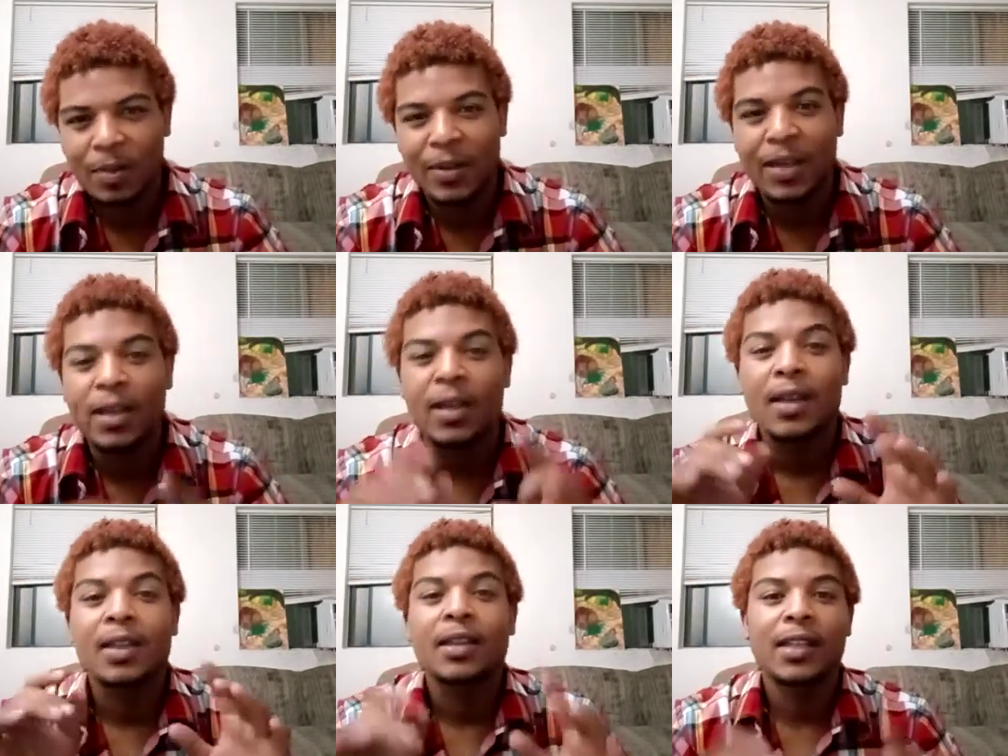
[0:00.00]
but
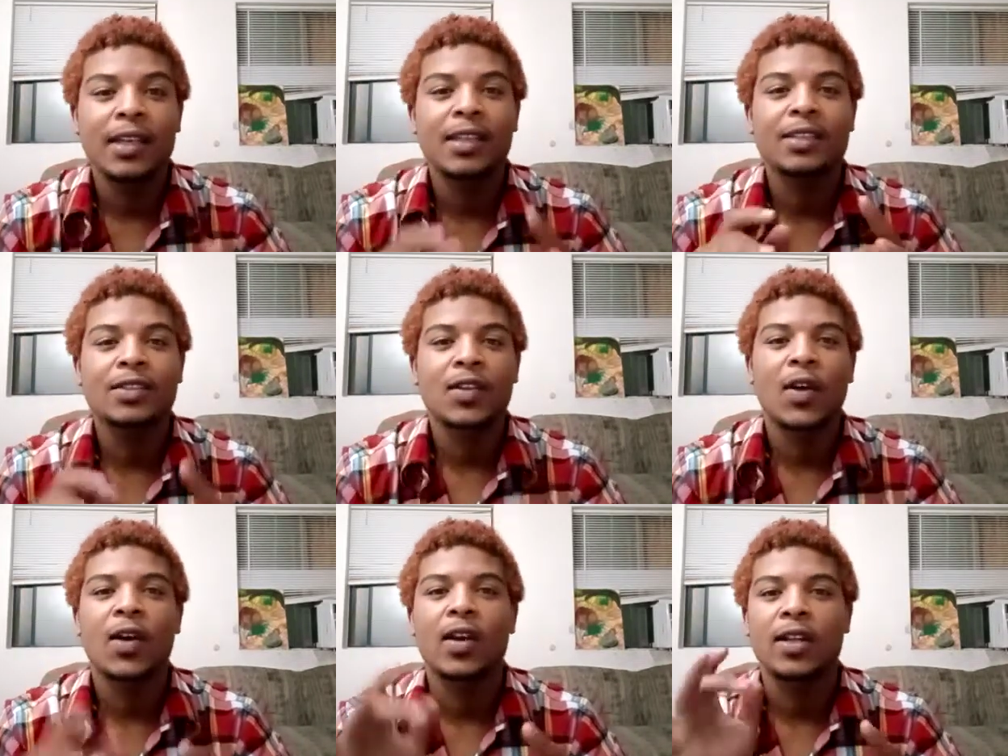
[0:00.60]
these
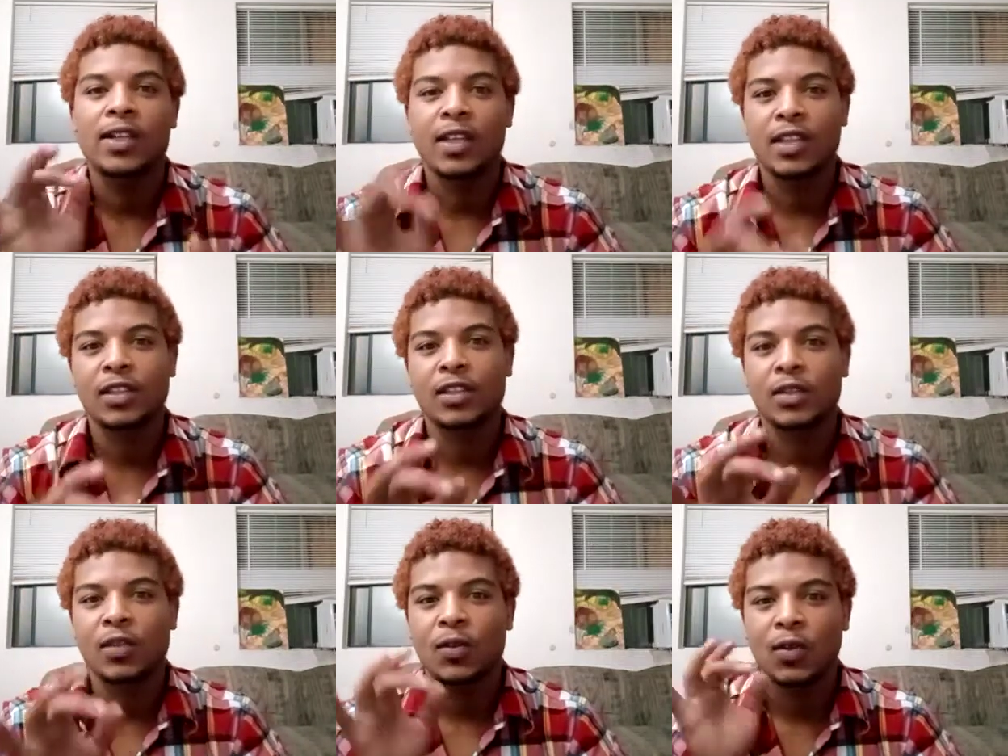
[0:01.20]
are
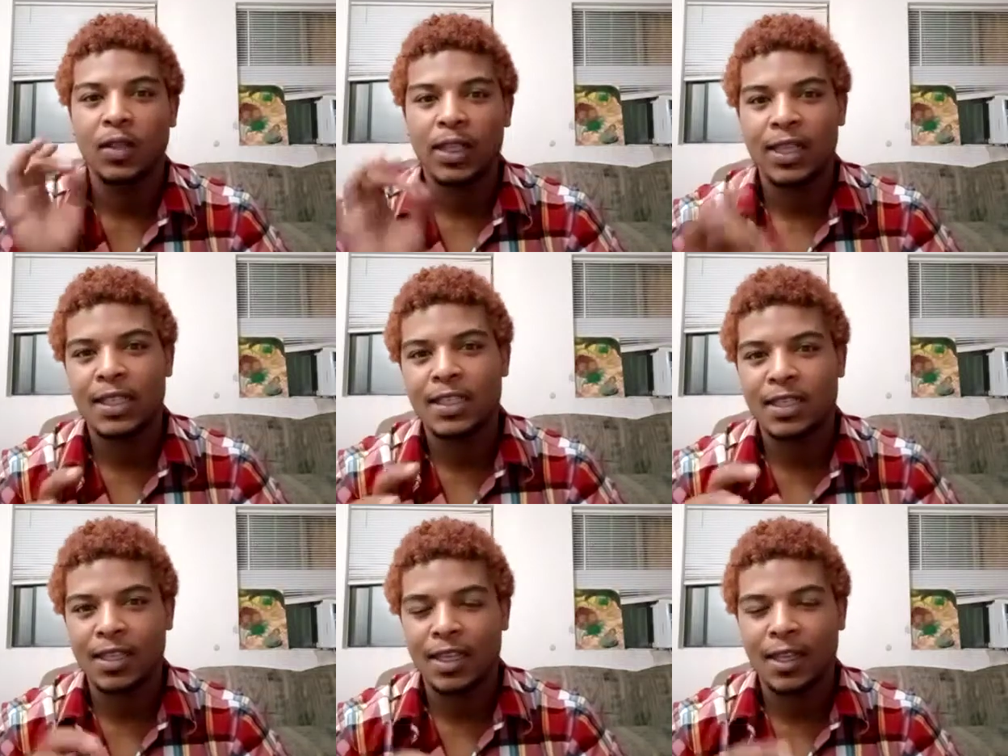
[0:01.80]
additional
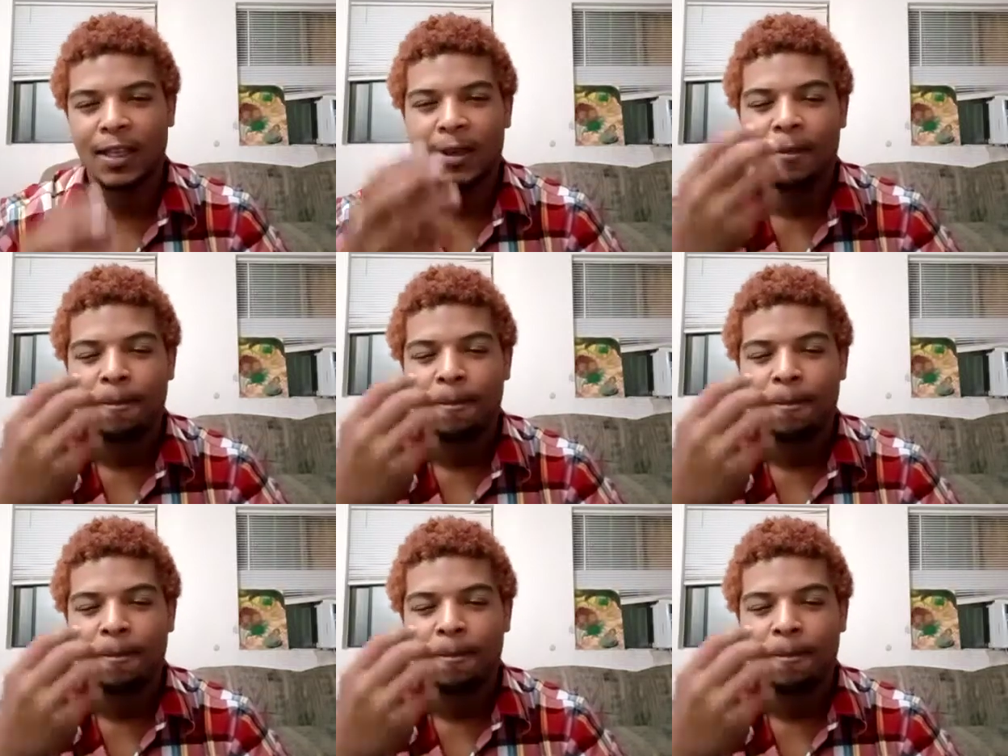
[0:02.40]
cleansing